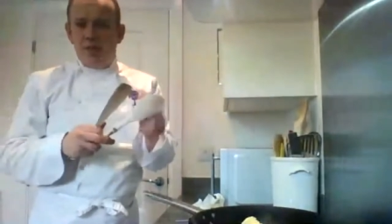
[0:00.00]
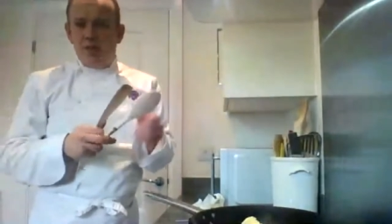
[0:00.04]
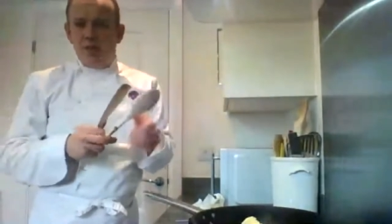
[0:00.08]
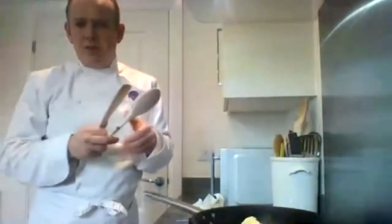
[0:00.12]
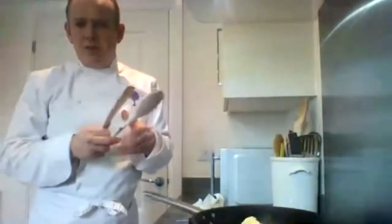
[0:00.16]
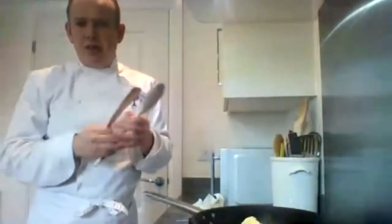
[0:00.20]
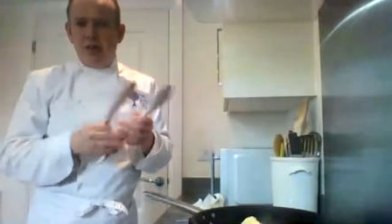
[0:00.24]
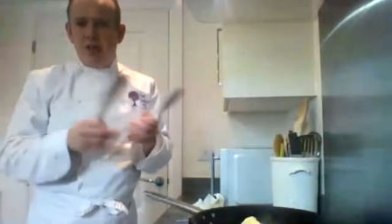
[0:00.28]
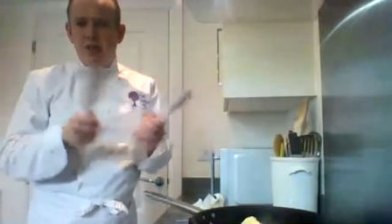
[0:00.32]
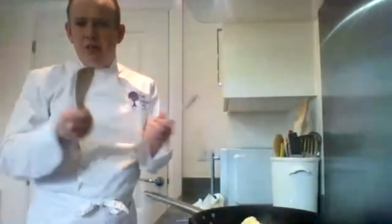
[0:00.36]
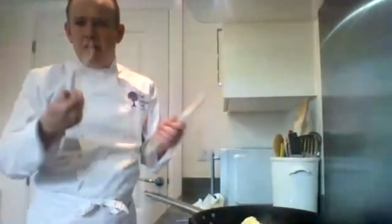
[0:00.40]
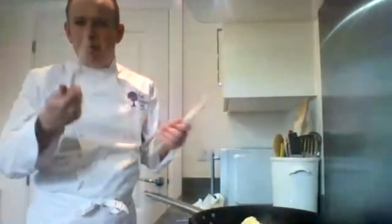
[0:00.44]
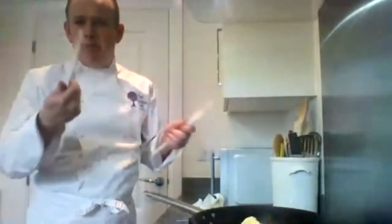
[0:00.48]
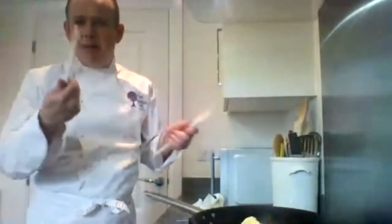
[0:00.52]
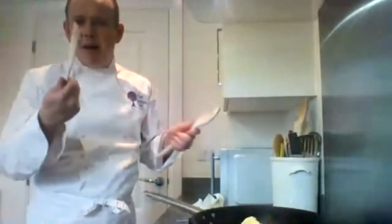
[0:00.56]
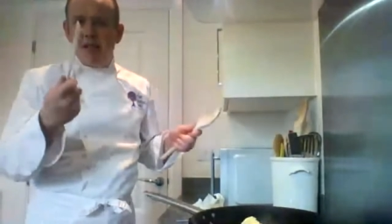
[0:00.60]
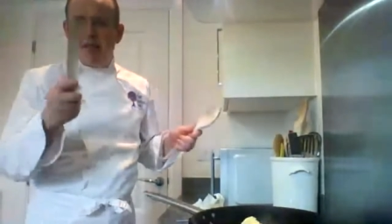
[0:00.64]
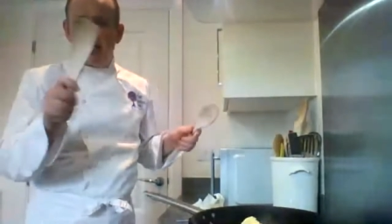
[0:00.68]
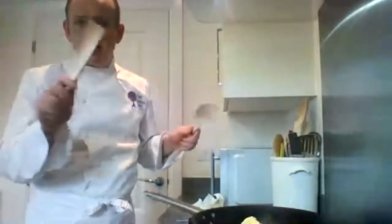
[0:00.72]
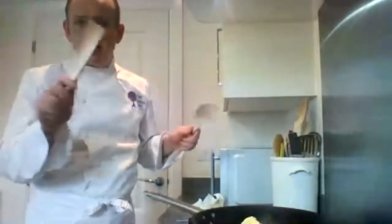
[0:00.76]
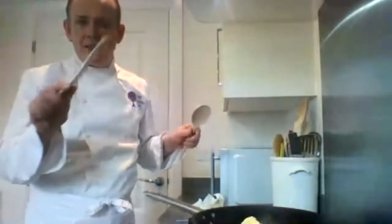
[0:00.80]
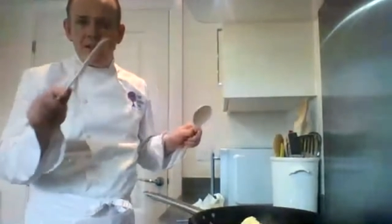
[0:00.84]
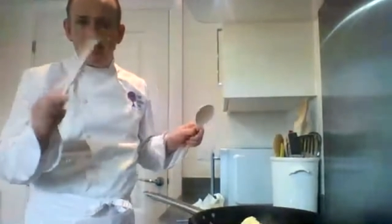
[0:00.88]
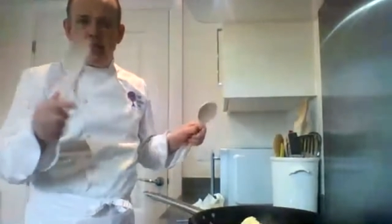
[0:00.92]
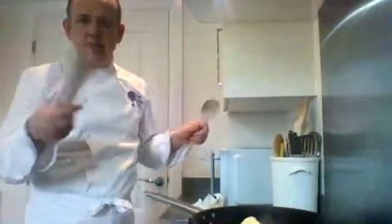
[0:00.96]
Spatula would be
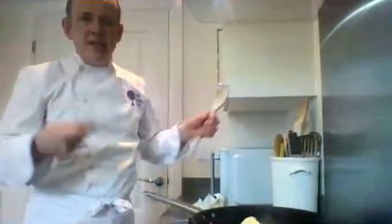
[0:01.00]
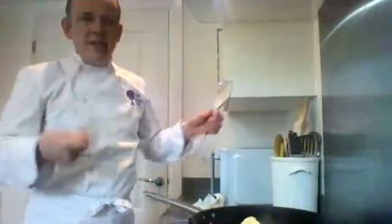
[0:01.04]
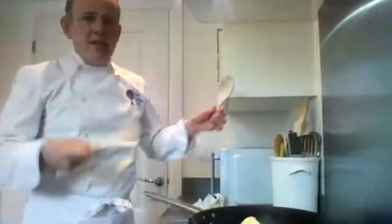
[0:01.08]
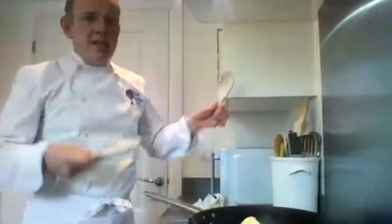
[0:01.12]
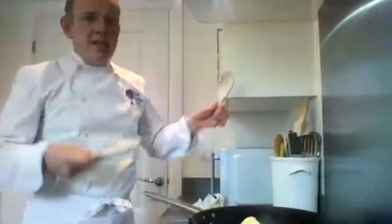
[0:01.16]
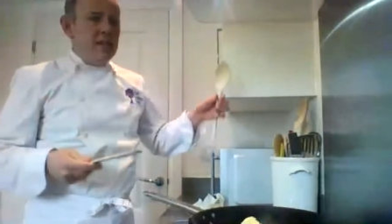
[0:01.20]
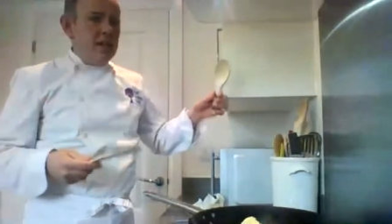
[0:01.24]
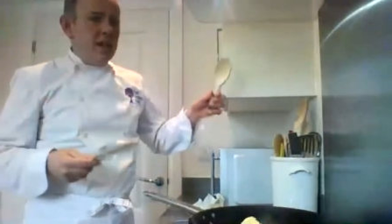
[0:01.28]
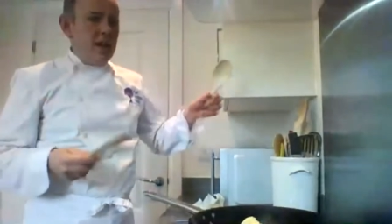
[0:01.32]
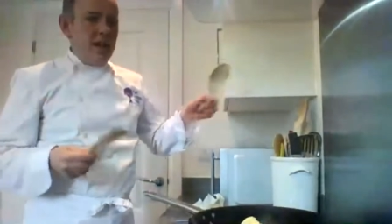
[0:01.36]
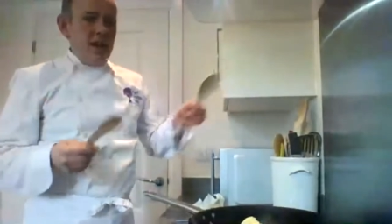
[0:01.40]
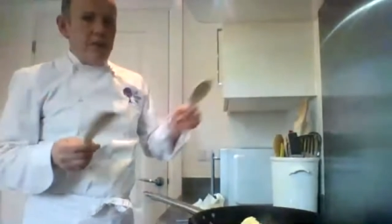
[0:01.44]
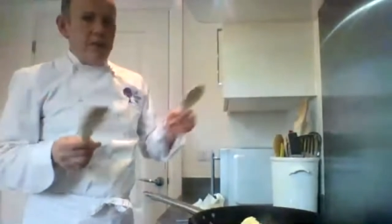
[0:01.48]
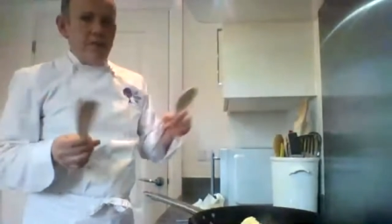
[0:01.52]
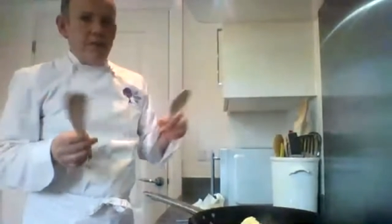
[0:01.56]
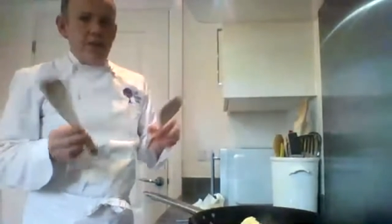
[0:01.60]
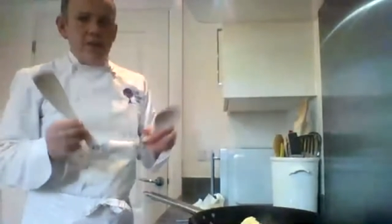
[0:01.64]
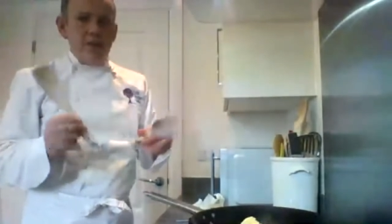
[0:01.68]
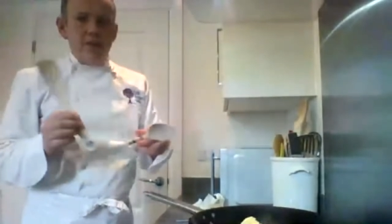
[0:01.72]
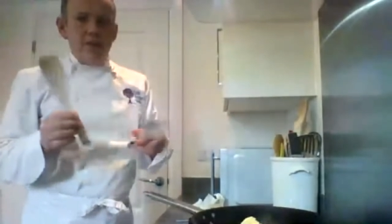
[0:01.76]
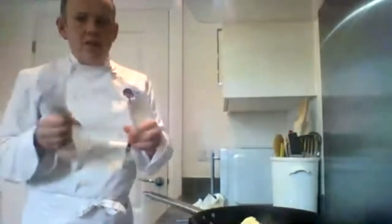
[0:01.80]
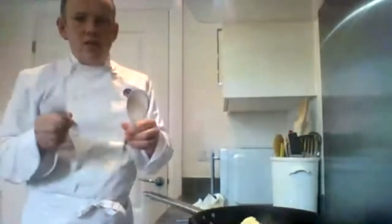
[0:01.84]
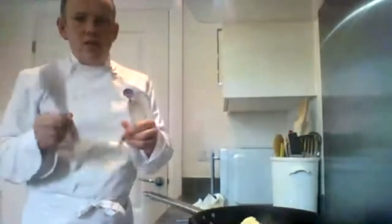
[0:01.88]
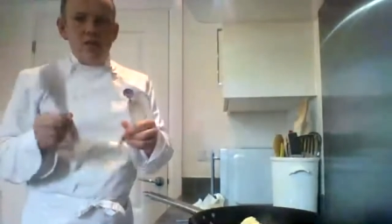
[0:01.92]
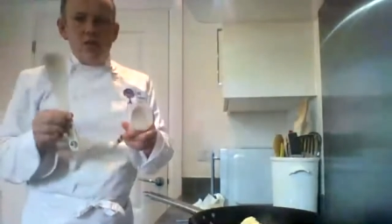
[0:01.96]
better, but
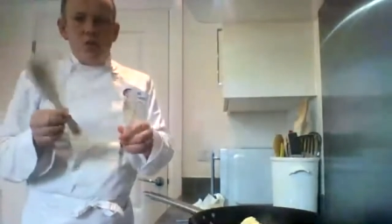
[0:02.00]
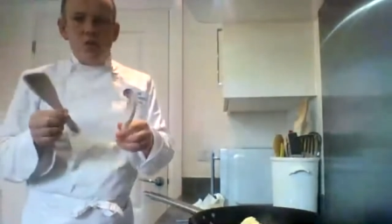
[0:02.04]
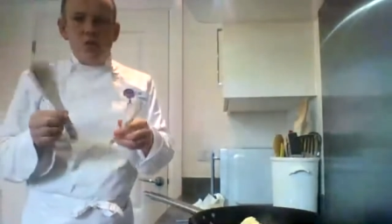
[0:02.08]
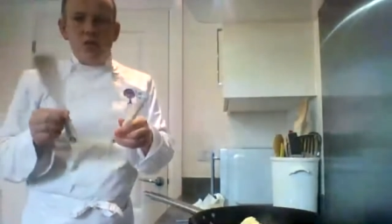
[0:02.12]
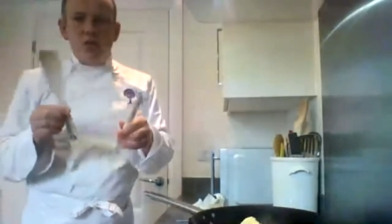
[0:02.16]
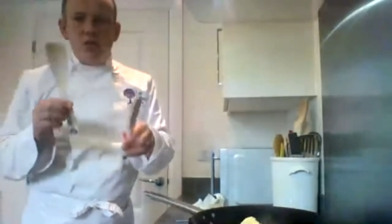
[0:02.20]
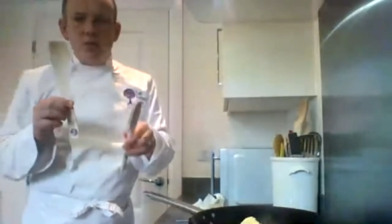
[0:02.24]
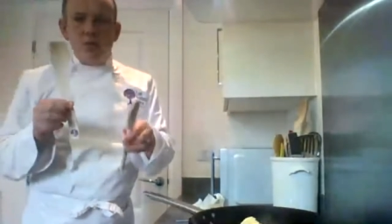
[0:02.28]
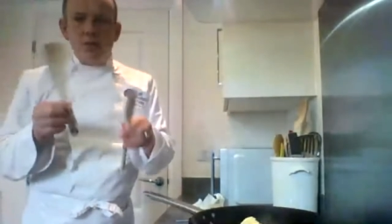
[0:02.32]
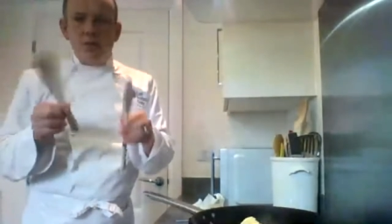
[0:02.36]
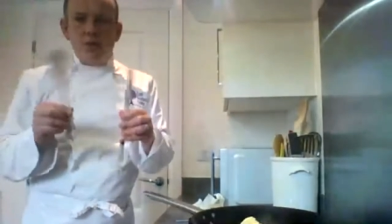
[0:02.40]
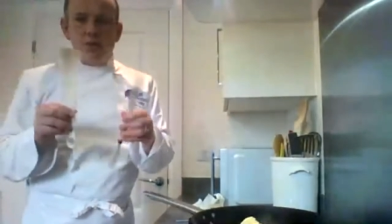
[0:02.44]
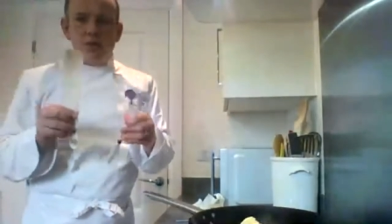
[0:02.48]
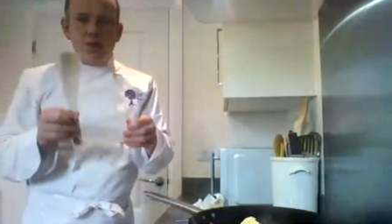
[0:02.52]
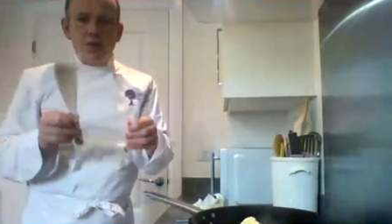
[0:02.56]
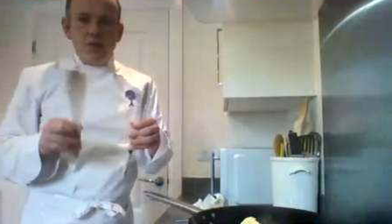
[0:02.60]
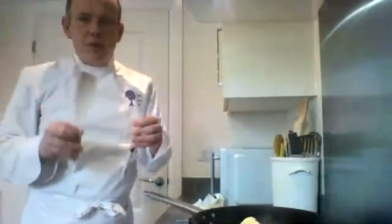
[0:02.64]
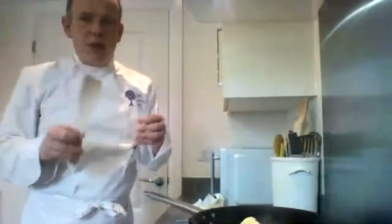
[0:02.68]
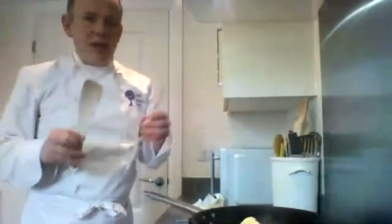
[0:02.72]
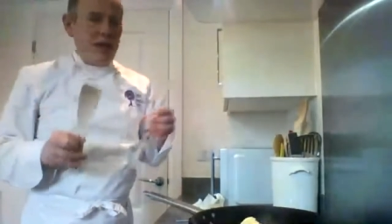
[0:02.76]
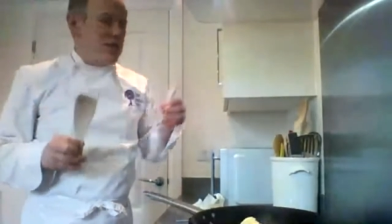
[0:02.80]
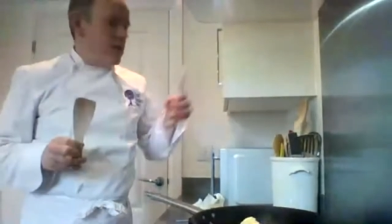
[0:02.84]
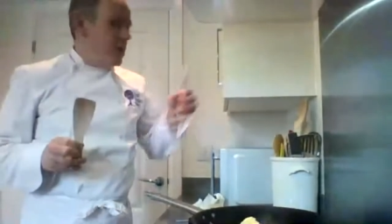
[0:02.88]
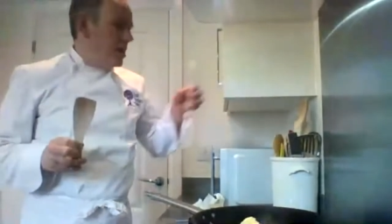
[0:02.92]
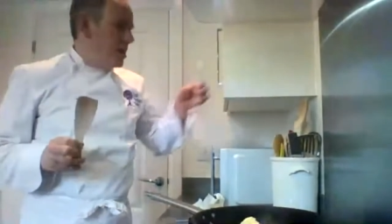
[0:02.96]
you can use a wooden spoon or a
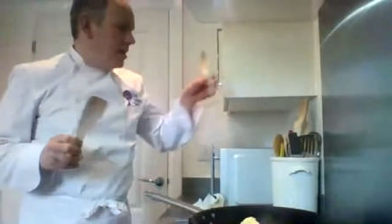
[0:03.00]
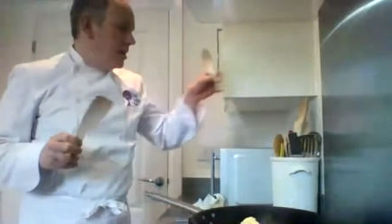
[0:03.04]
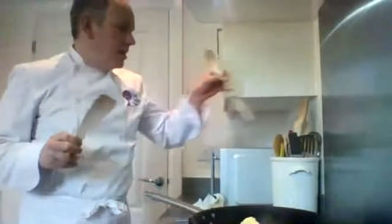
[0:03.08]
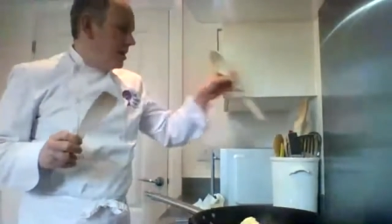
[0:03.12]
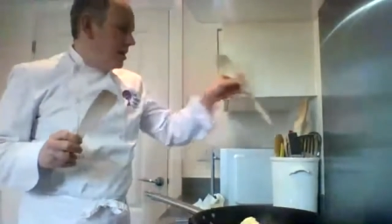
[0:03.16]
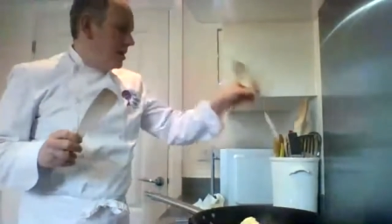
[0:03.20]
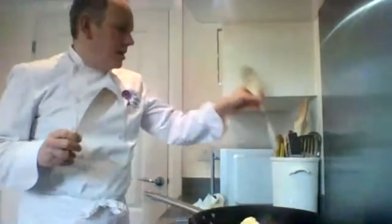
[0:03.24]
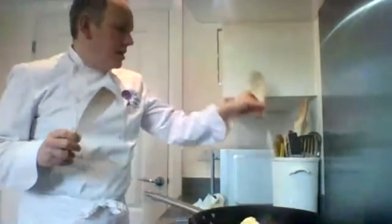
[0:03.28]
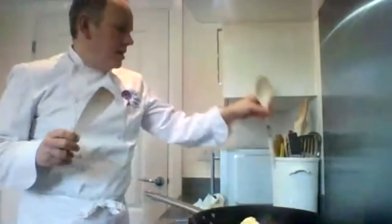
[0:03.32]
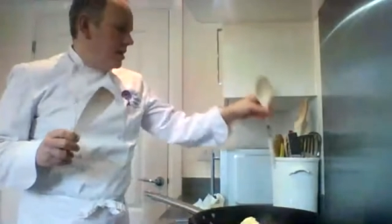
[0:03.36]
spatula,